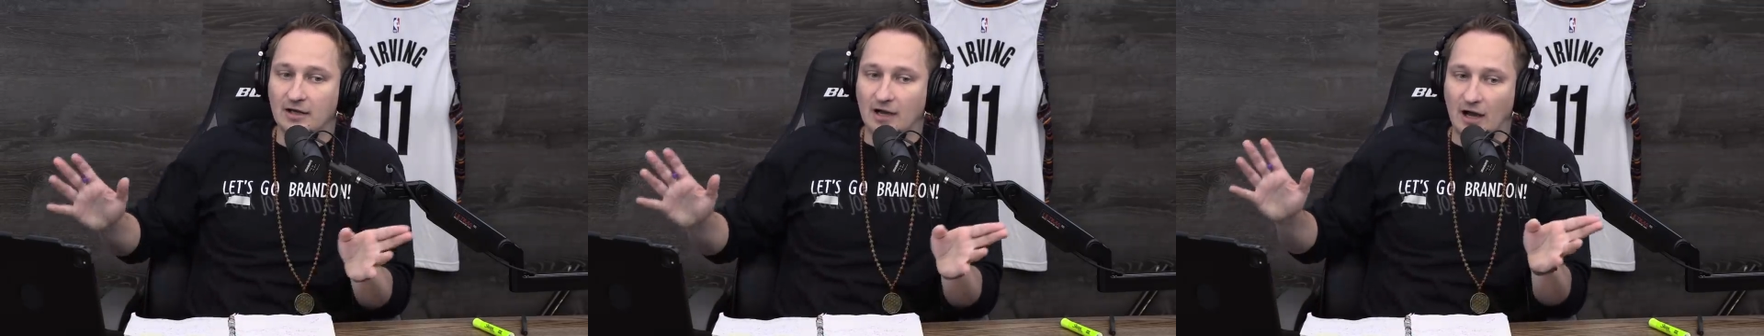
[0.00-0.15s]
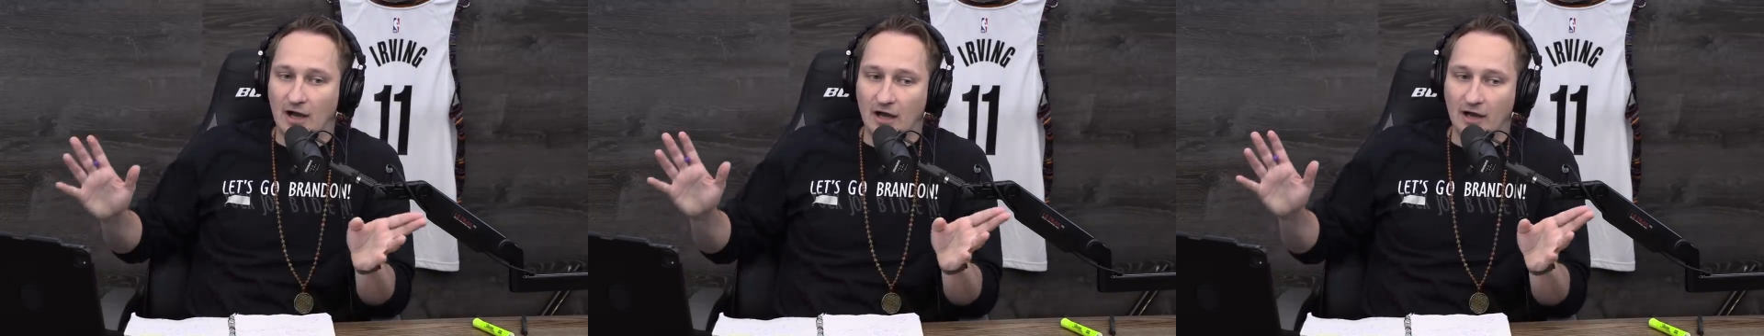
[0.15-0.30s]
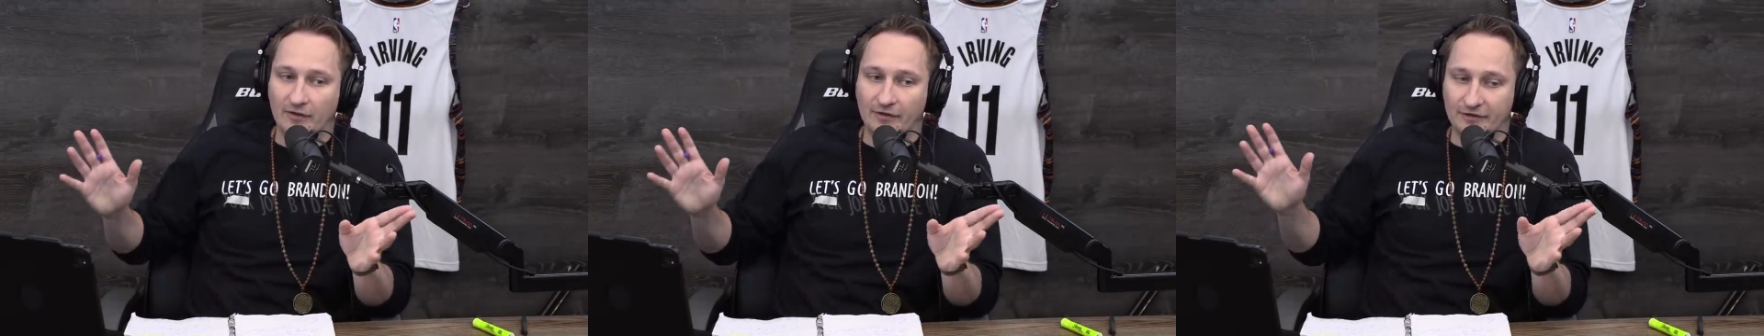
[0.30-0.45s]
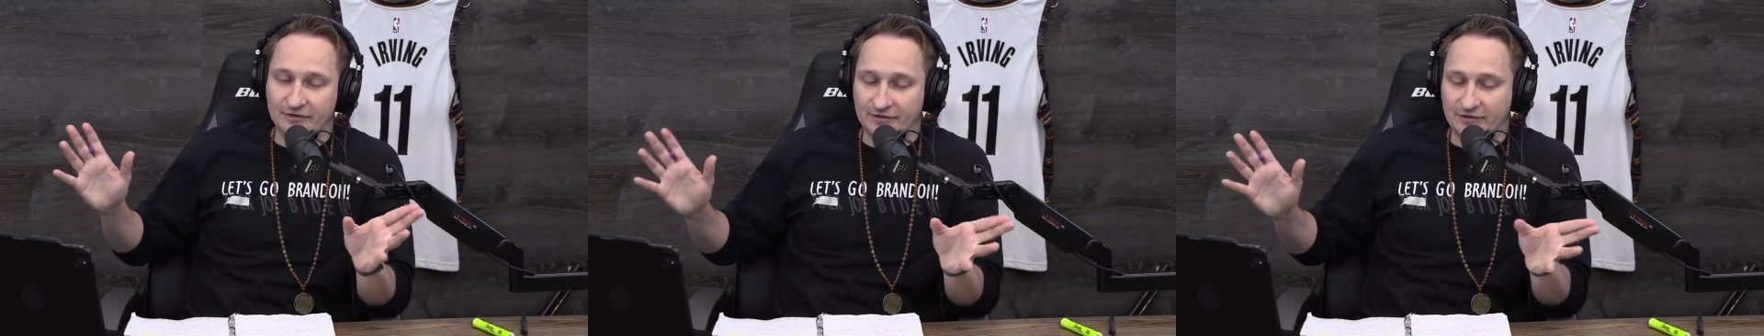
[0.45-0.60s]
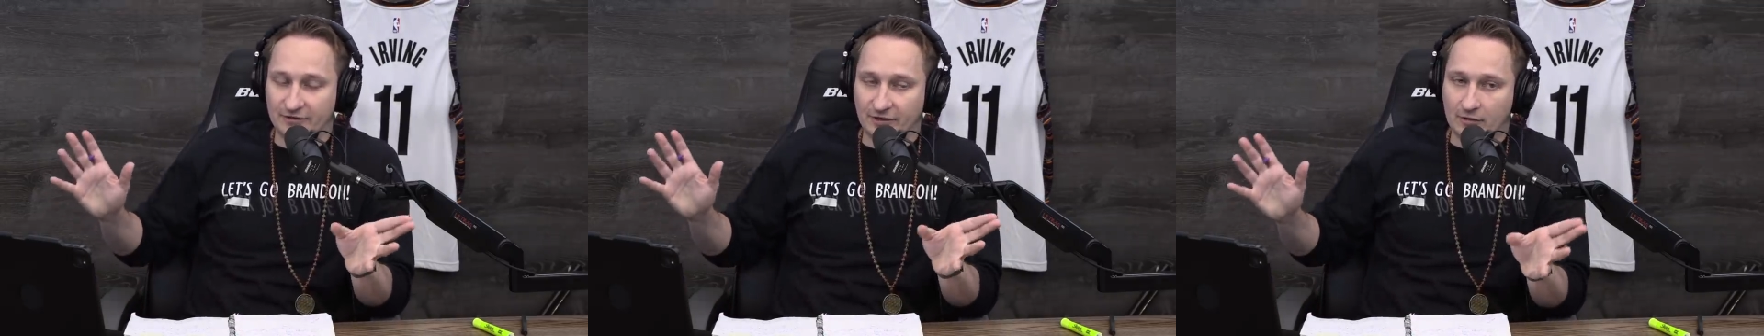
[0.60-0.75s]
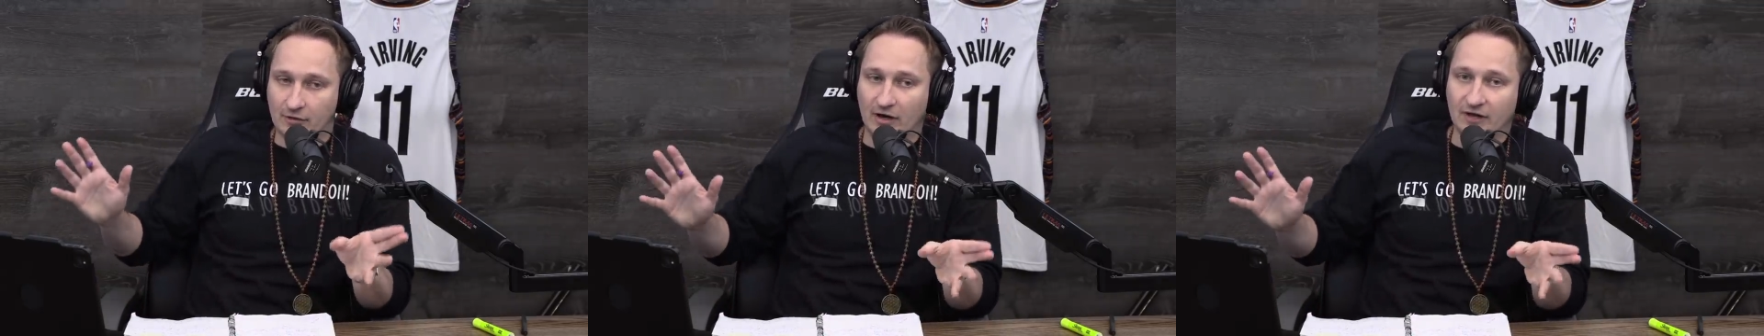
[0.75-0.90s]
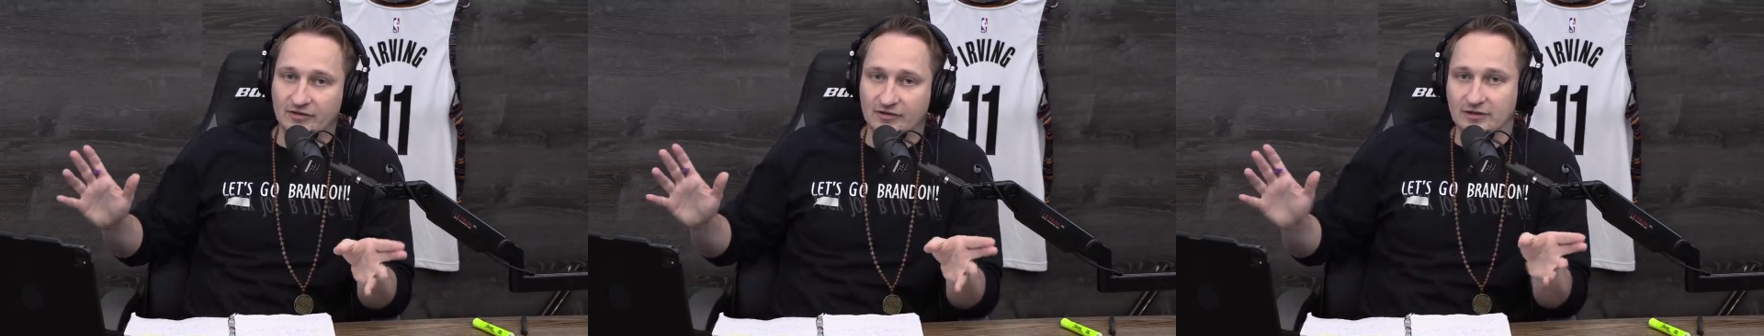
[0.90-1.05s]
this is a
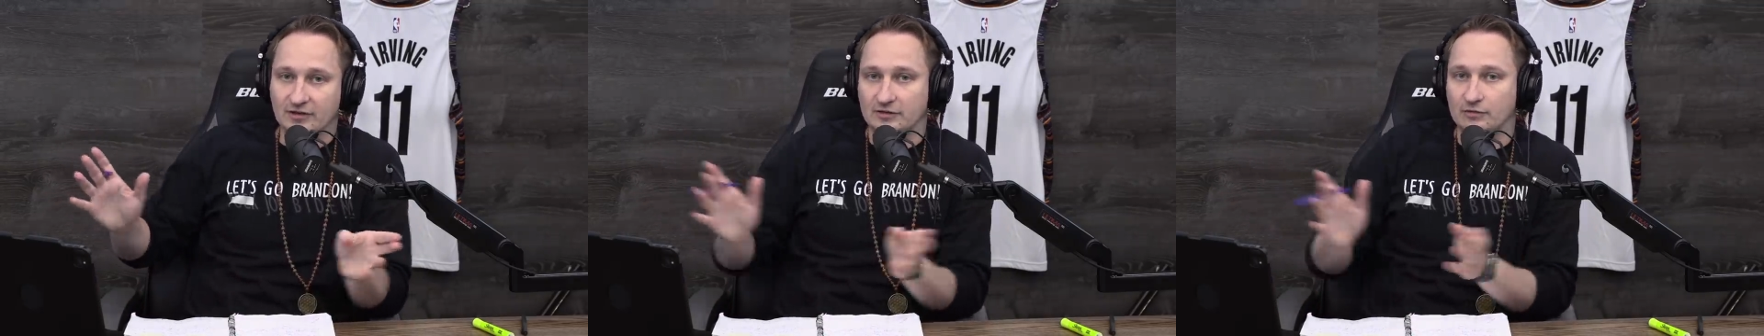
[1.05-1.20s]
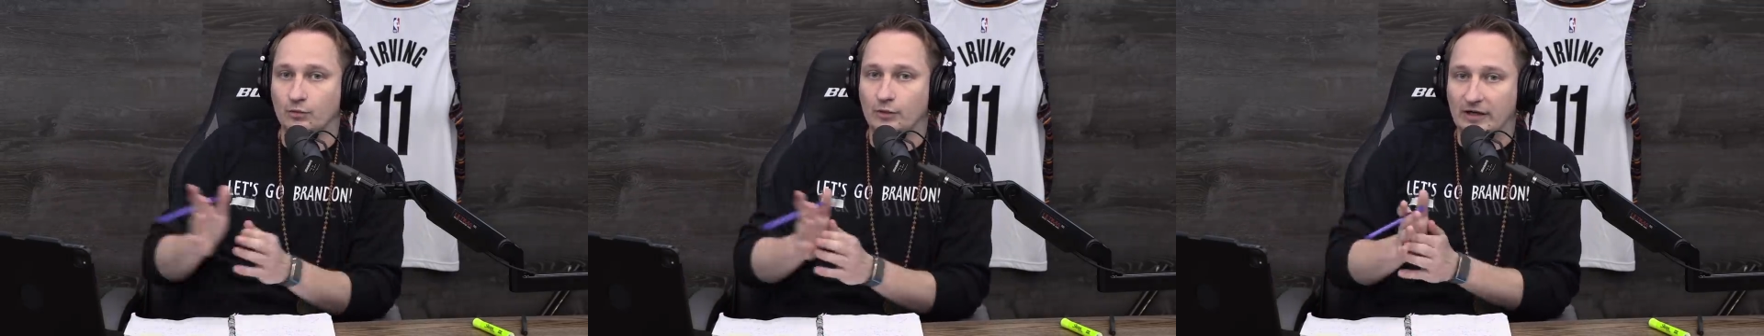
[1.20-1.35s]
crisis.